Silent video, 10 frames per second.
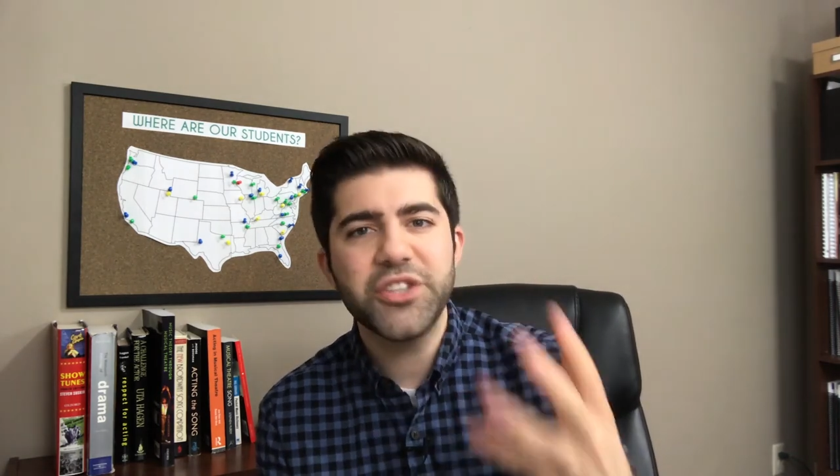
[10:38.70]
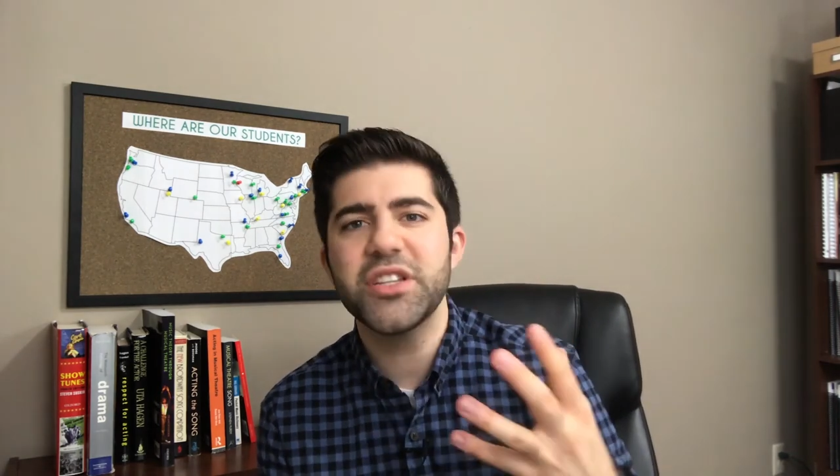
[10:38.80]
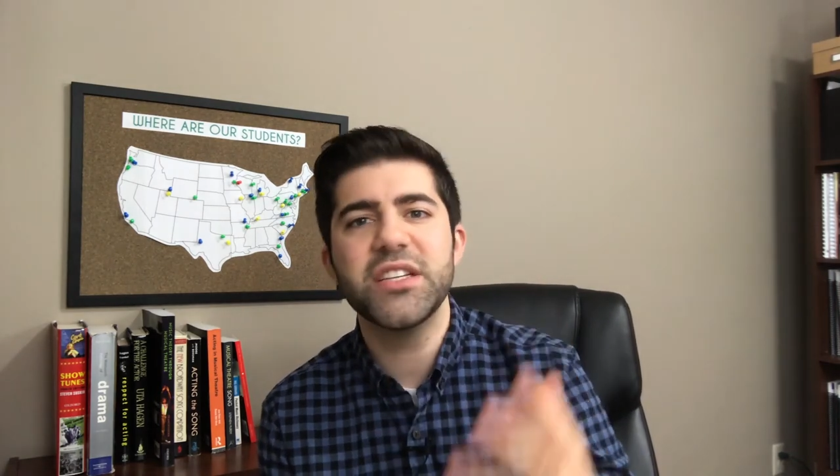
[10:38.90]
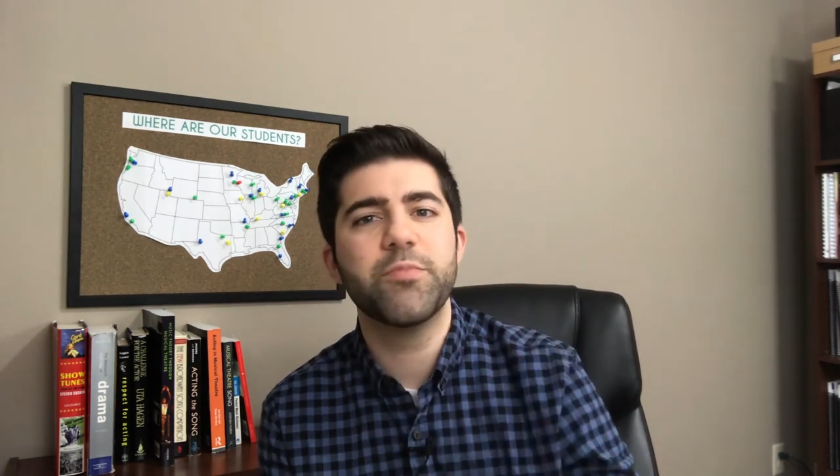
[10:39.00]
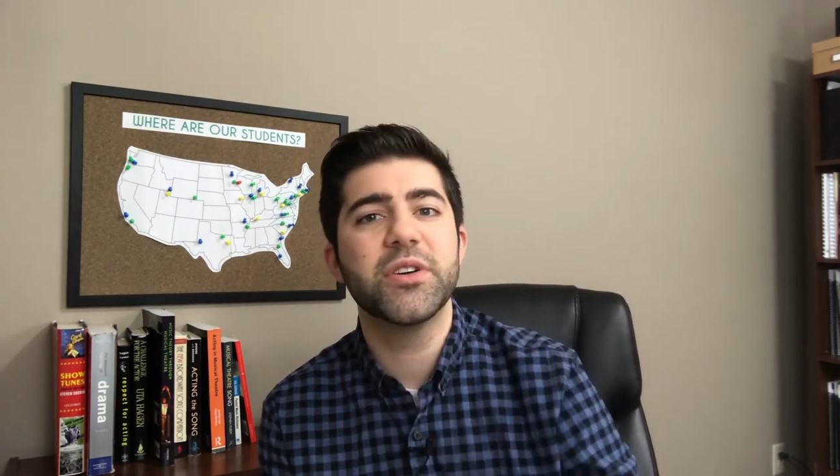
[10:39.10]
Each
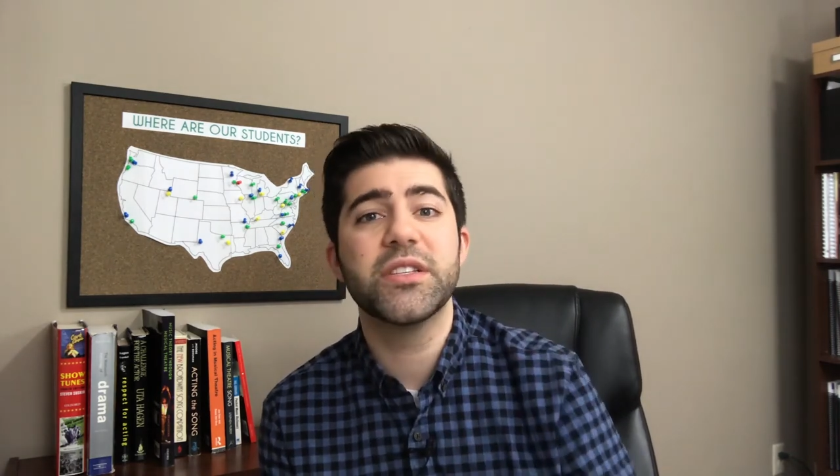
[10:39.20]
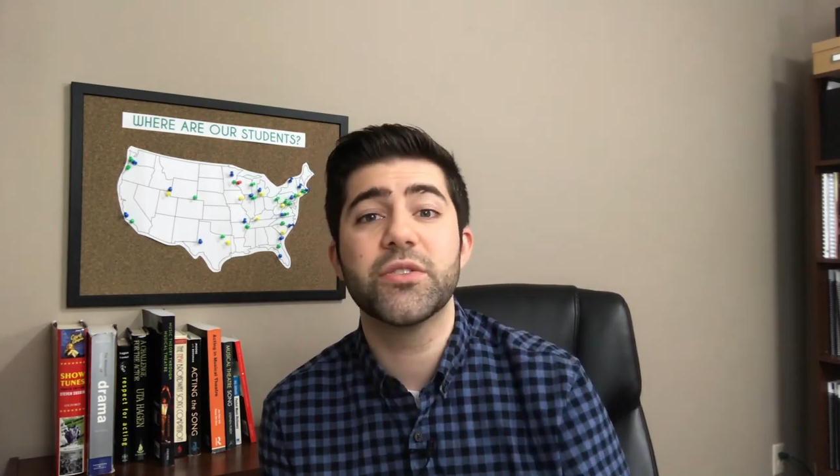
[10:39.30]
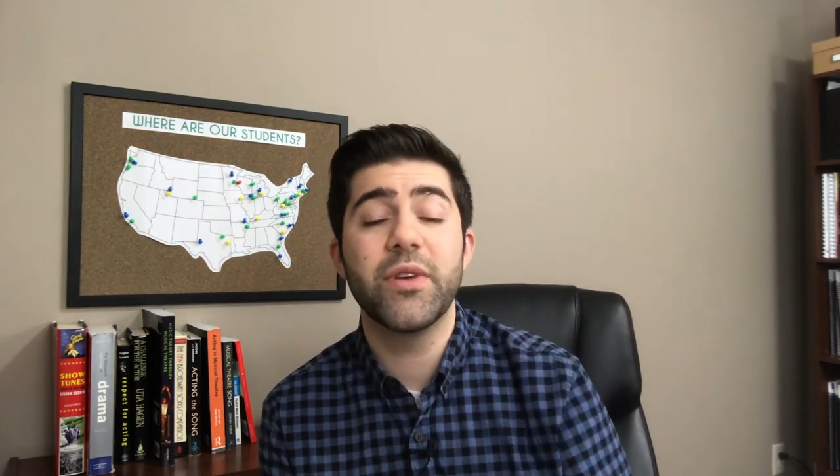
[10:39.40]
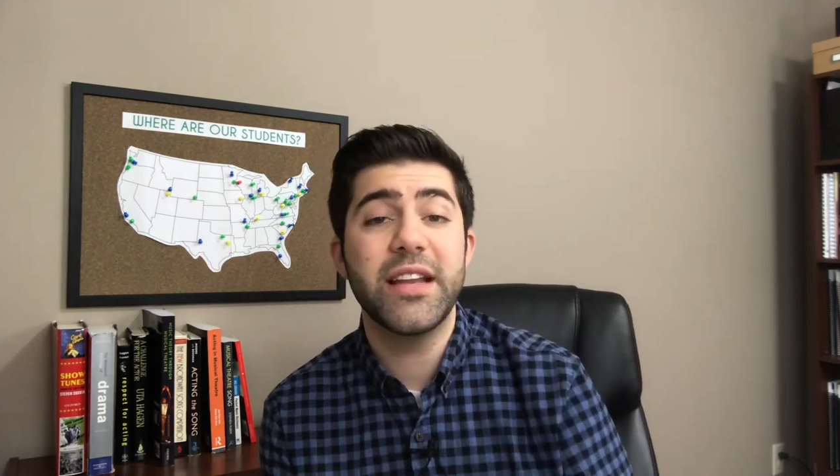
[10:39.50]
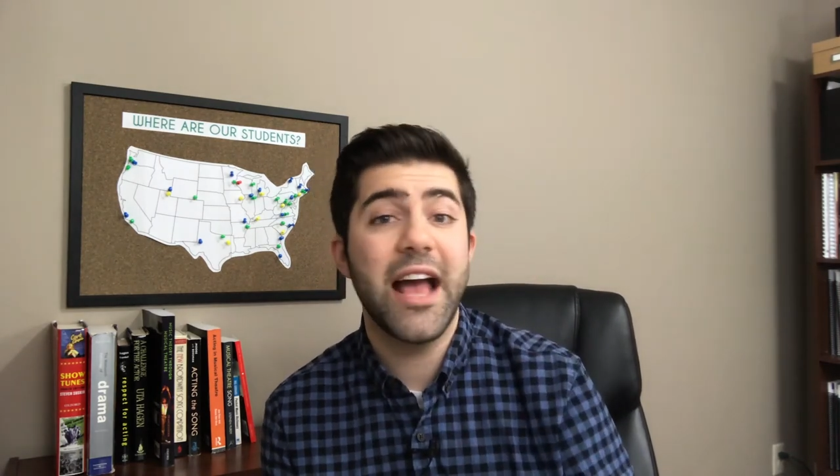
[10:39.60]
of these books
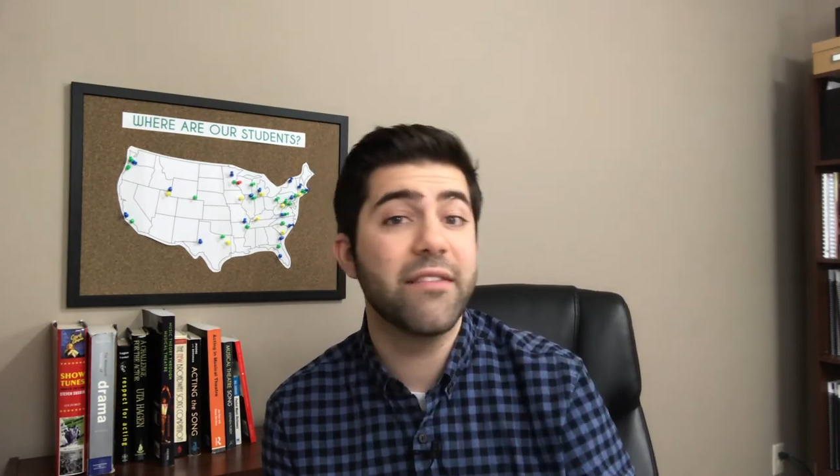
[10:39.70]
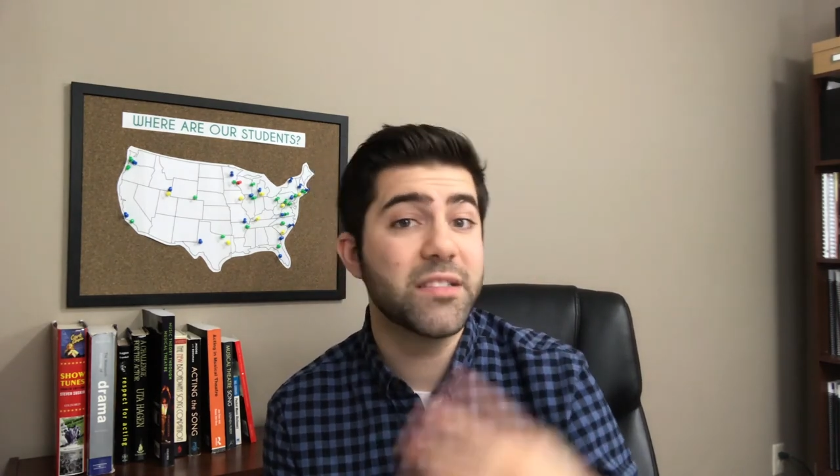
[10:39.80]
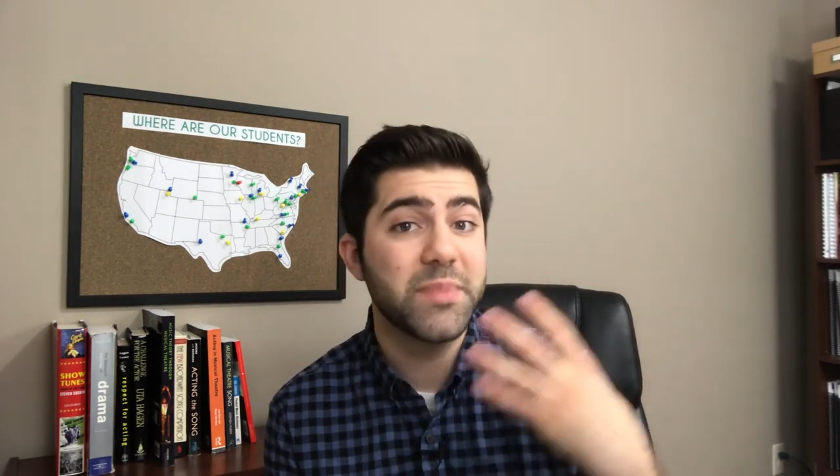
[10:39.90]
is going to have